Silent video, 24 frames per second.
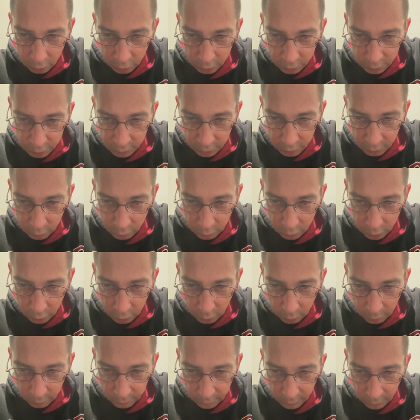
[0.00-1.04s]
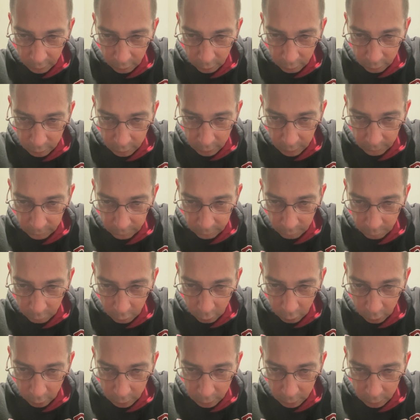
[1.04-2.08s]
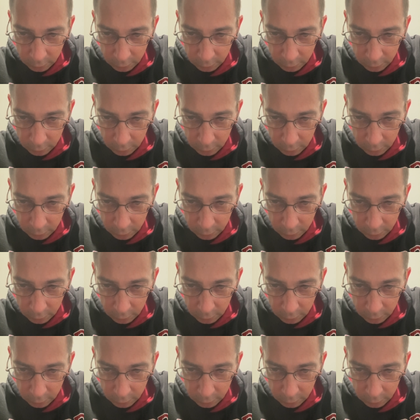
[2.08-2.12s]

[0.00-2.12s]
or she will go without nevermore.